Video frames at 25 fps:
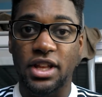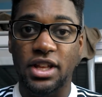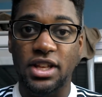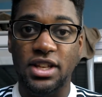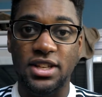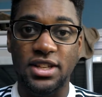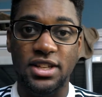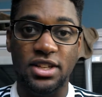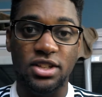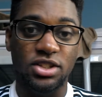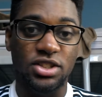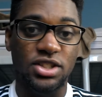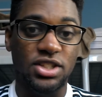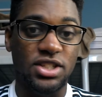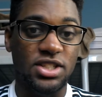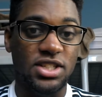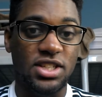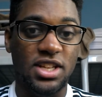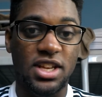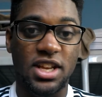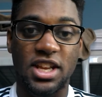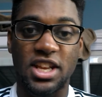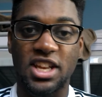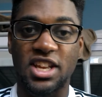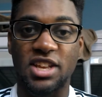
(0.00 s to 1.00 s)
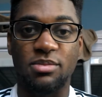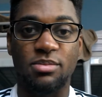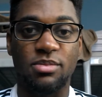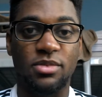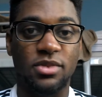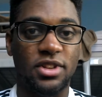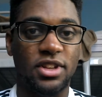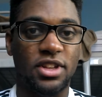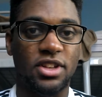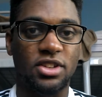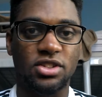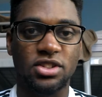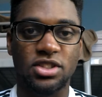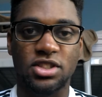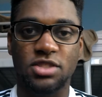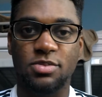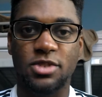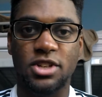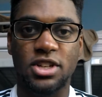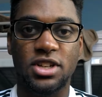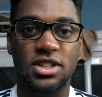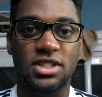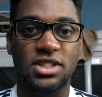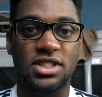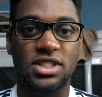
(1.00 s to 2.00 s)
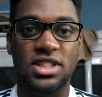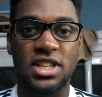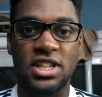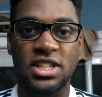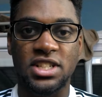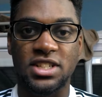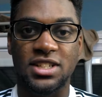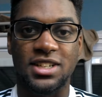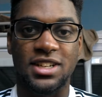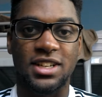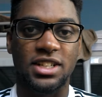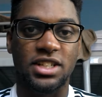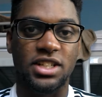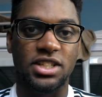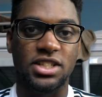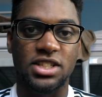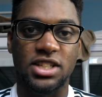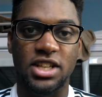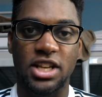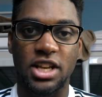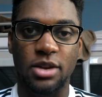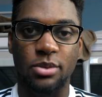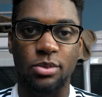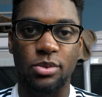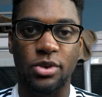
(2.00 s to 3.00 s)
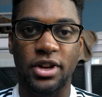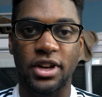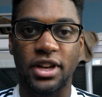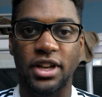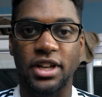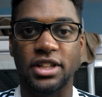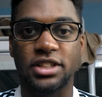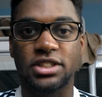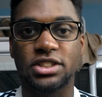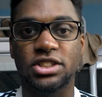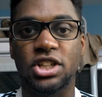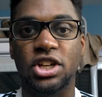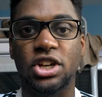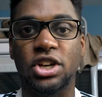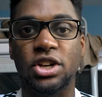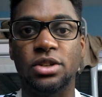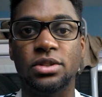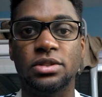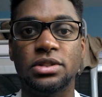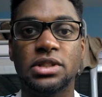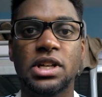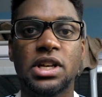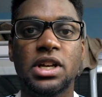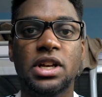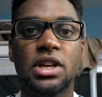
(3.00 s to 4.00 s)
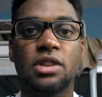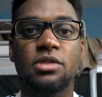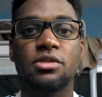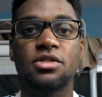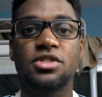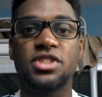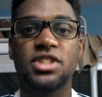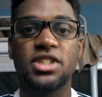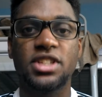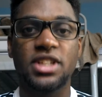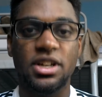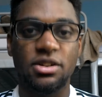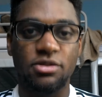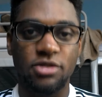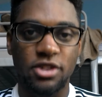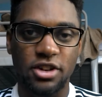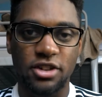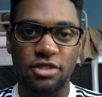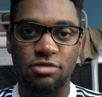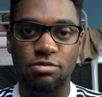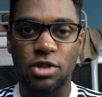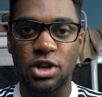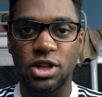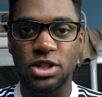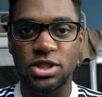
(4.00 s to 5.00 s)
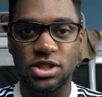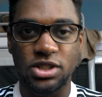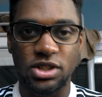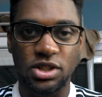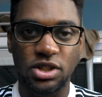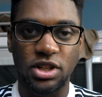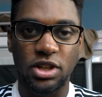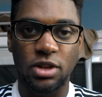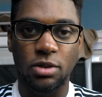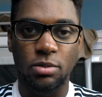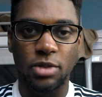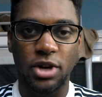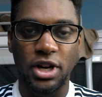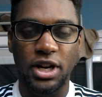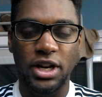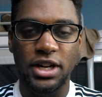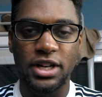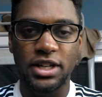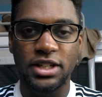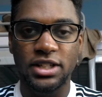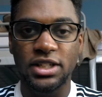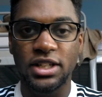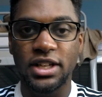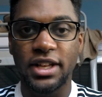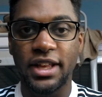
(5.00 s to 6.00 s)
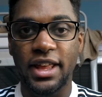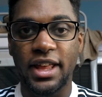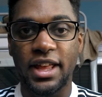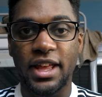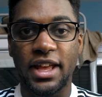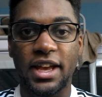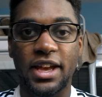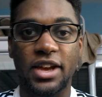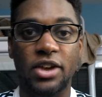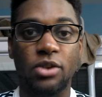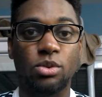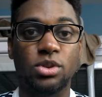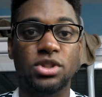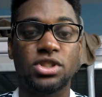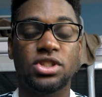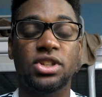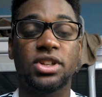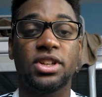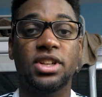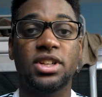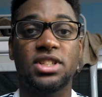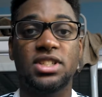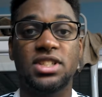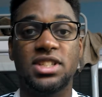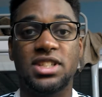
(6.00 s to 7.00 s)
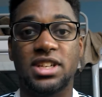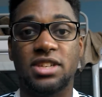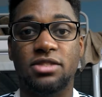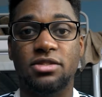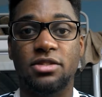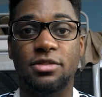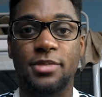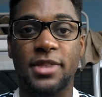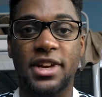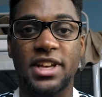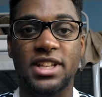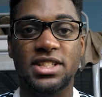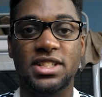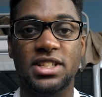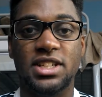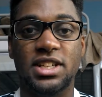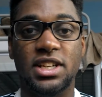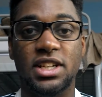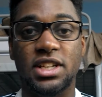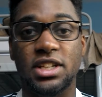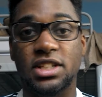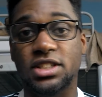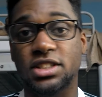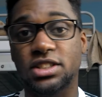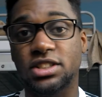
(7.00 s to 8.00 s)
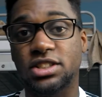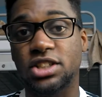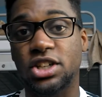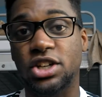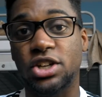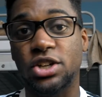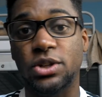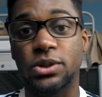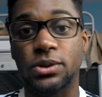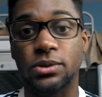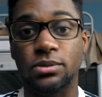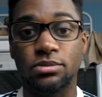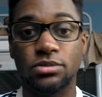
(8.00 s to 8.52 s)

he'll just be consistent and just keep winning. So we've seen that with Barcelona and Bayern, and we're starting to see that with Man City. So